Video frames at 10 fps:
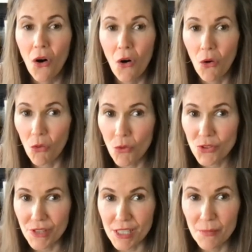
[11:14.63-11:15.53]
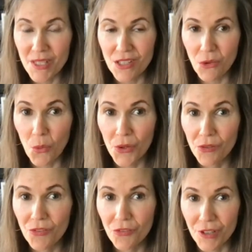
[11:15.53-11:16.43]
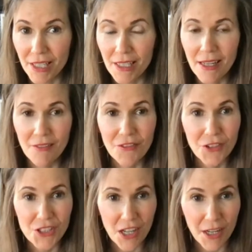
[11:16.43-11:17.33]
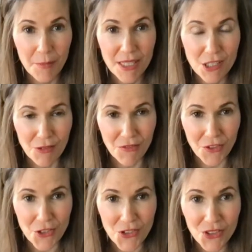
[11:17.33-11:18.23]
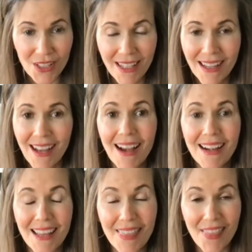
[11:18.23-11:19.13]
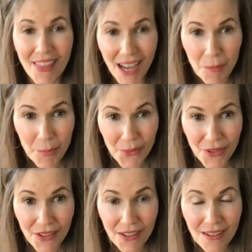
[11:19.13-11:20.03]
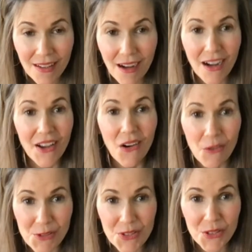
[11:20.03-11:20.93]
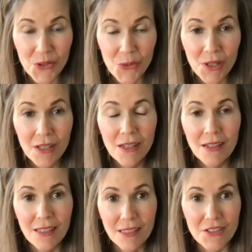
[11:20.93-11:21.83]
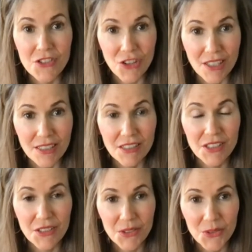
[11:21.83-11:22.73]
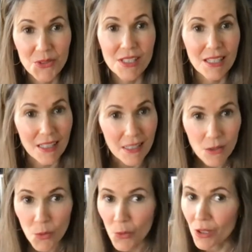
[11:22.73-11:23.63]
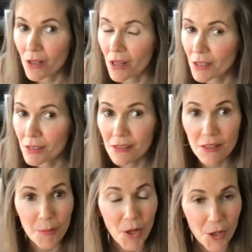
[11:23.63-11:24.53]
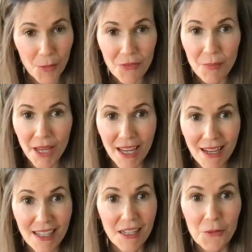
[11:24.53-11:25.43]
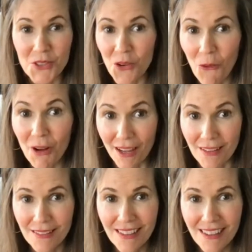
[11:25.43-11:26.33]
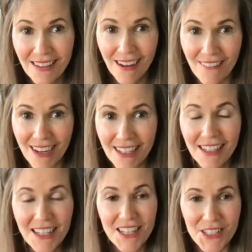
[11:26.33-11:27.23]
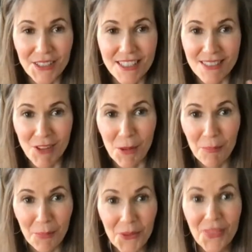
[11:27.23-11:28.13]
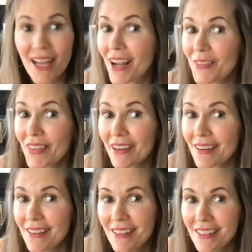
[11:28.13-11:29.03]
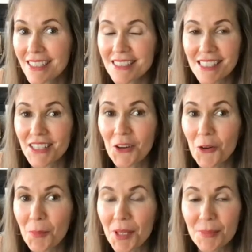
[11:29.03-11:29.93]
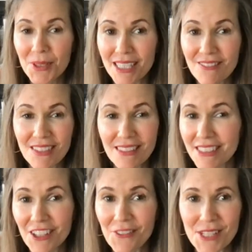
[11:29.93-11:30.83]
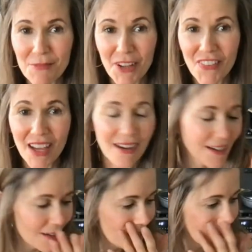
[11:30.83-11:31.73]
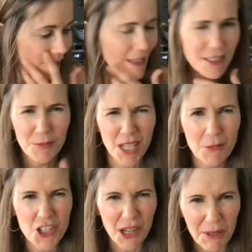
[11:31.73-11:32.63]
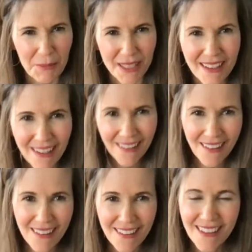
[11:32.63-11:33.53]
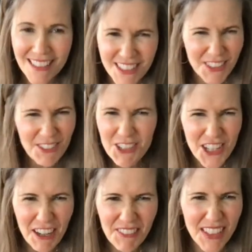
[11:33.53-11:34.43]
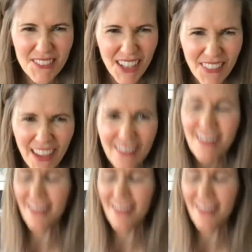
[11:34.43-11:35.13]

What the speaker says: All those recipes are oil-free and for diabetes reversal. And in that book, I also instructed to use a little oil on the bottom of the pan, and it was okay. All right. So I just want to put that out there because I know people get really nervous about that and sometimes shout at me. Sometimes shout at me about that.